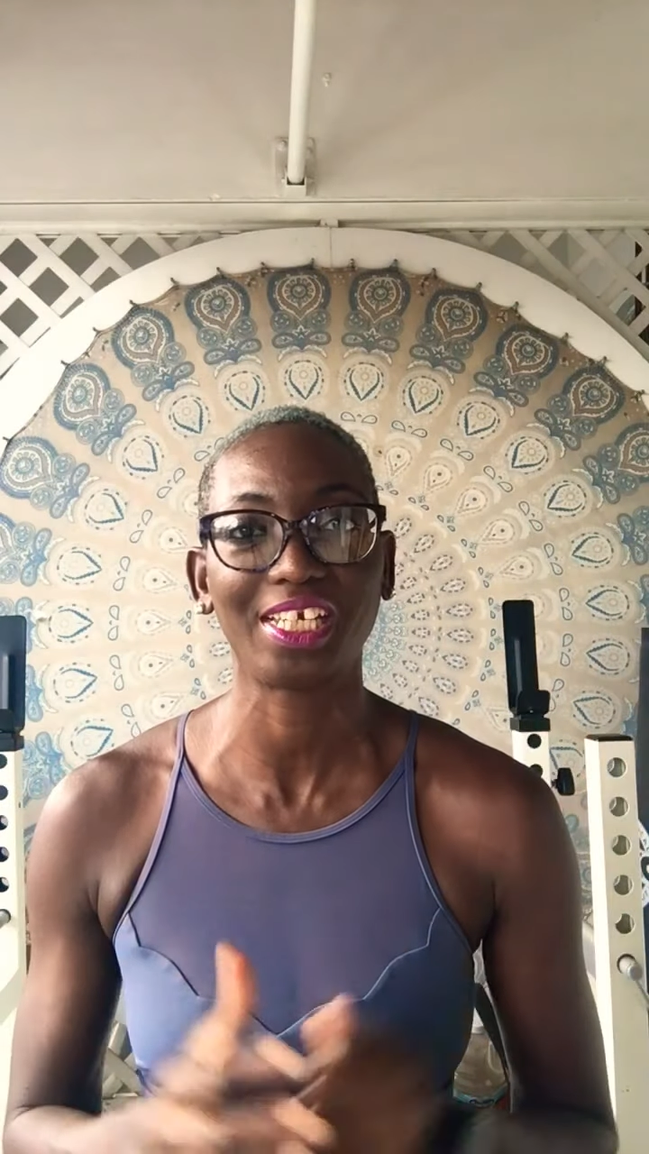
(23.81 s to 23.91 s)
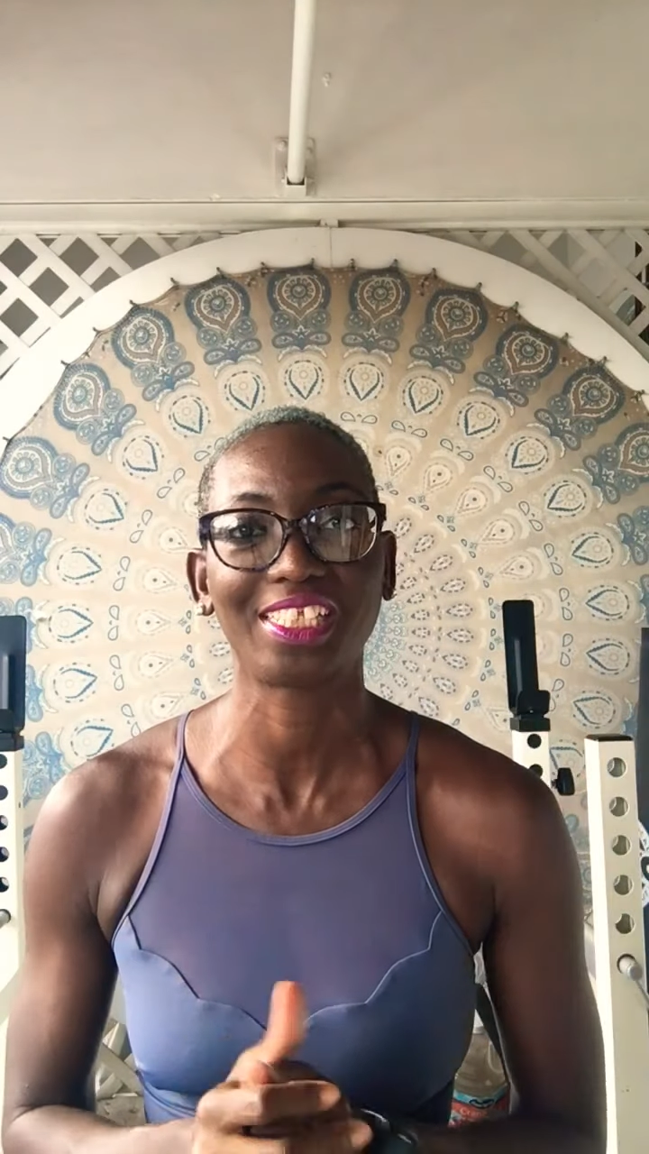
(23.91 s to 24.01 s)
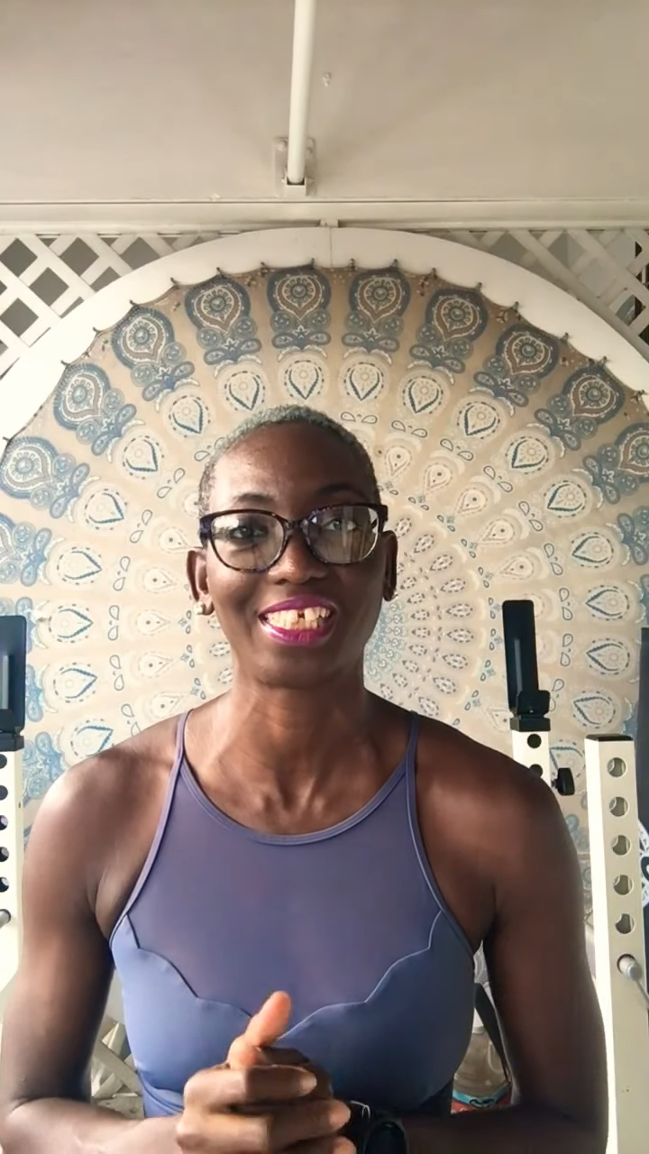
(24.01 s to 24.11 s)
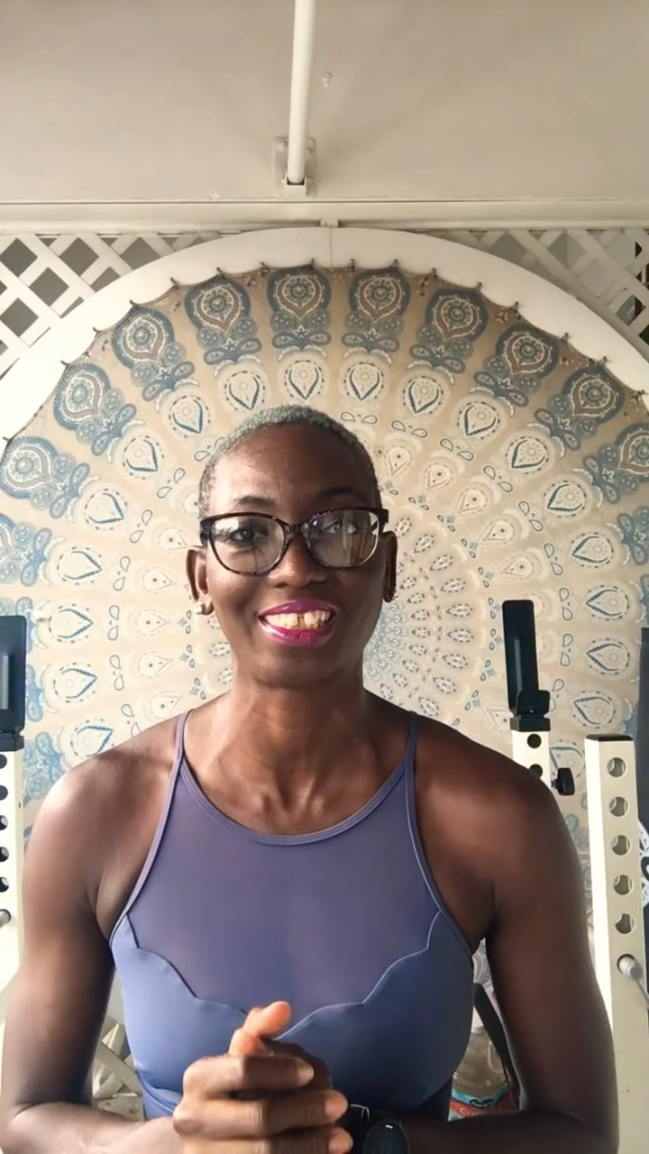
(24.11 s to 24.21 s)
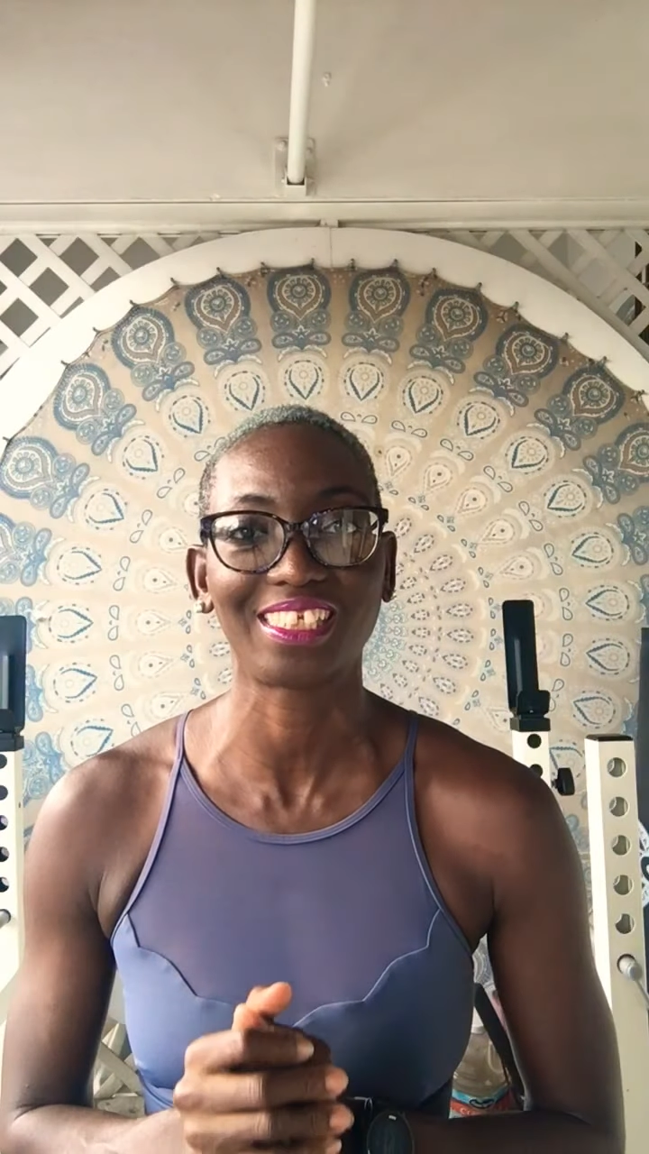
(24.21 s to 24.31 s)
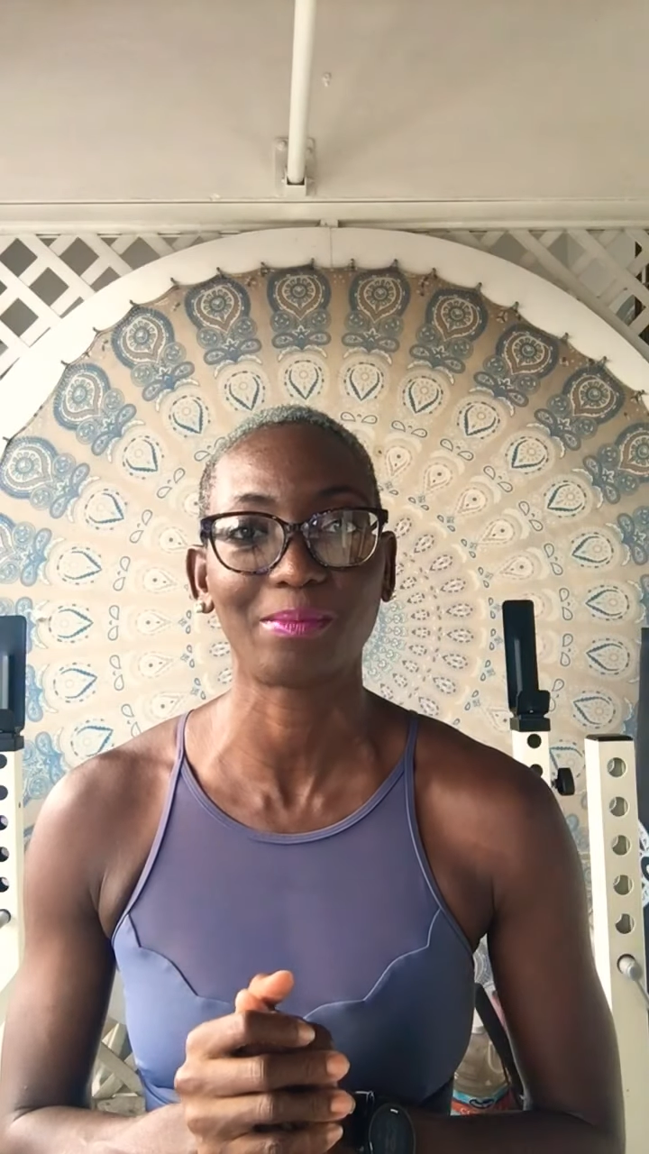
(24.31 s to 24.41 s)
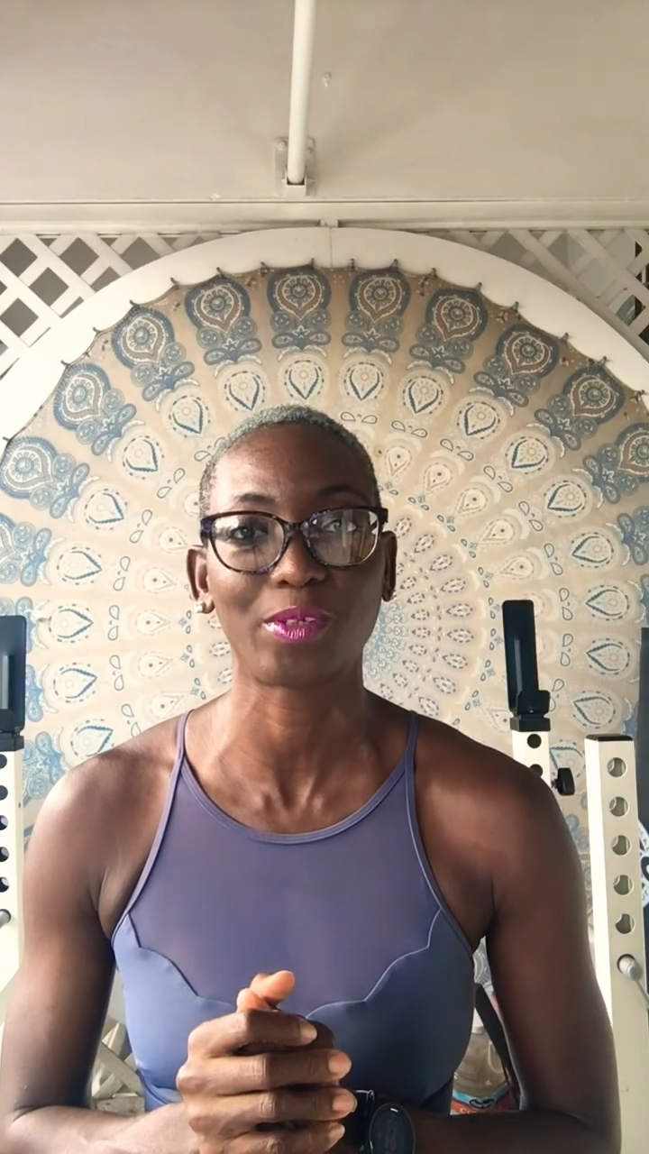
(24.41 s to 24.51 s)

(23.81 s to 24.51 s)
had yesterday